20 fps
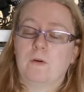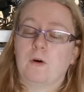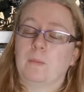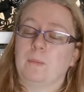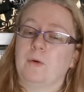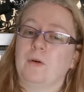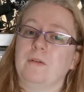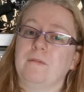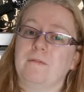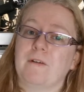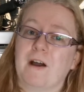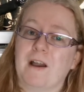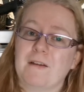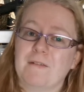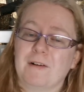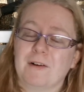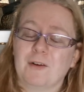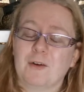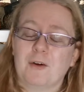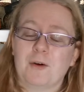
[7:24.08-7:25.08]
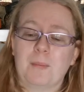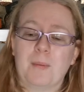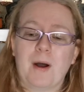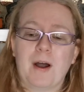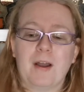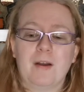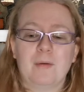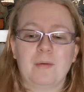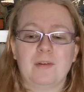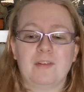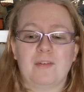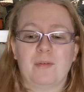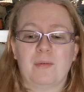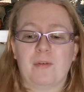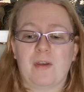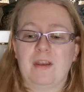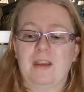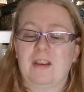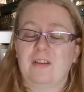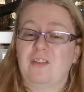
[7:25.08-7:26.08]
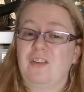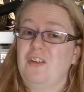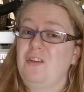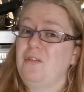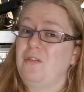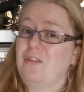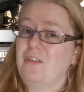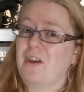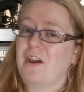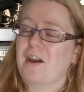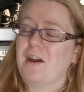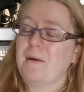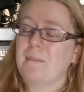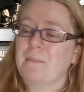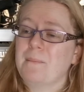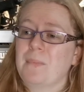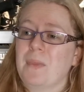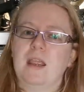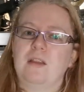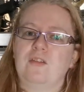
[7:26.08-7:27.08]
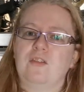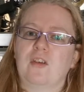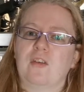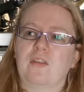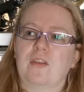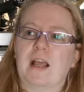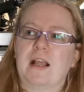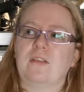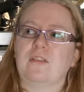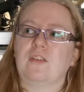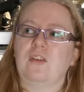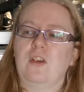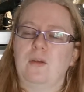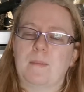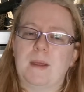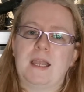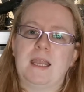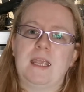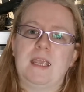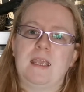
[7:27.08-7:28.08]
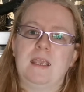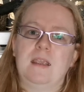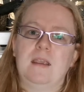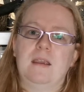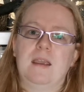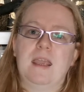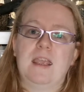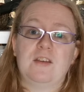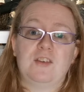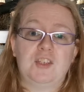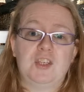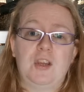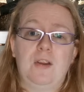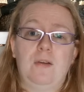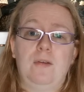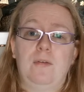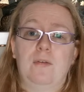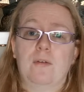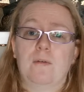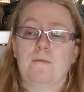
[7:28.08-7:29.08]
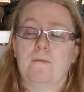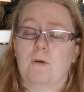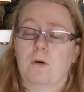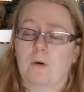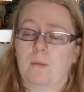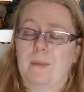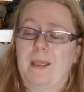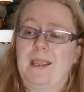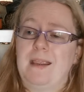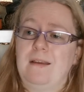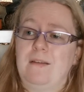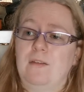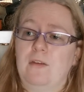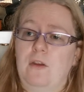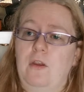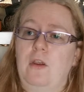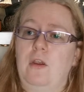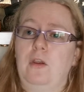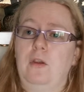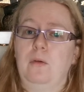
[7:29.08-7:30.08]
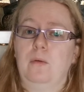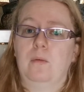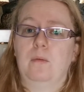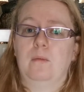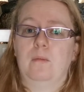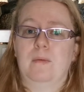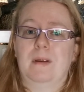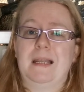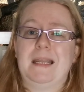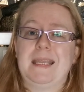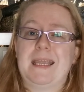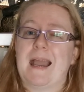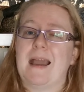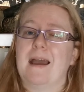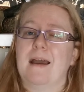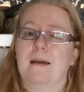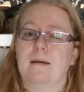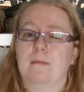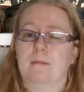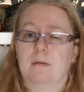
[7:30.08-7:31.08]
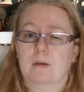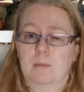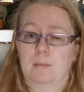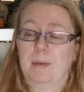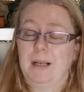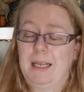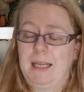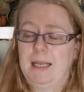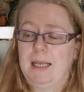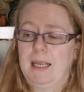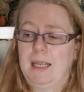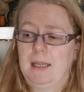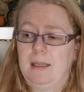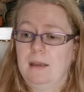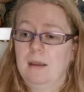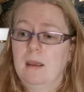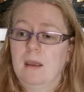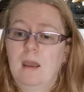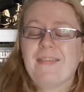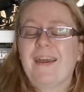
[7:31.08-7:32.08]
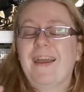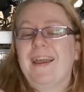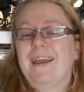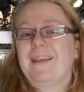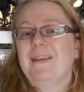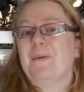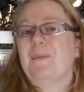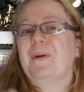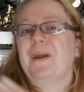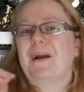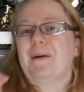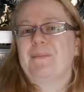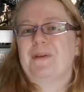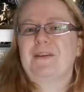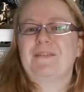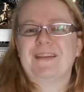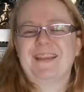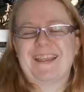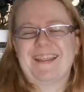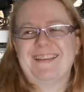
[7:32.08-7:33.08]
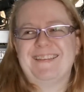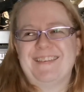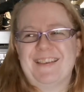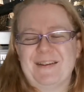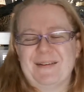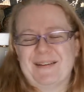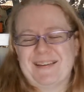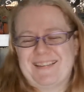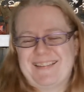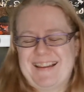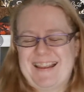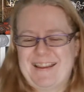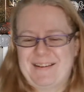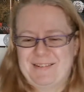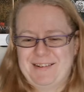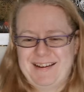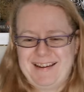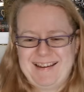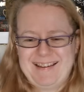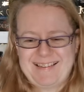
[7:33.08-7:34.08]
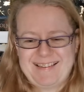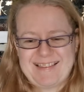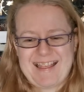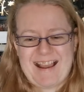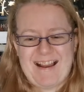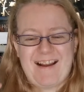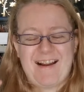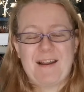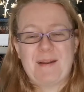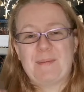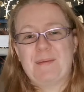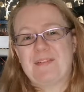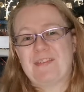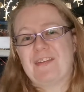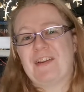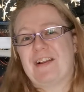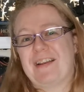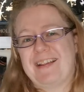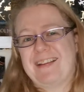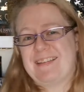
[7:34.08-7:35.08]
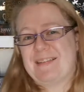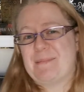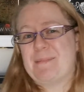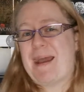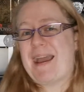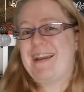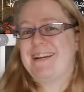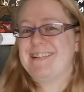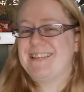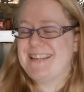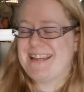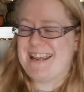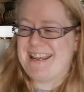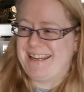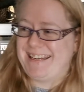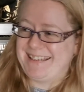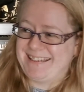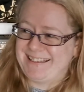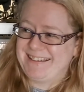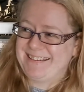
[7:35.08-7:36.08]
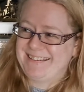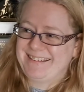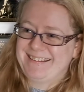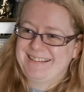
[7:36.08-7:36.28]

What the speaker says: 4.5 on core pile, which was only a 2-star. It just had too many issues for me to really care completely. Then we are moving into a series that I was not expecting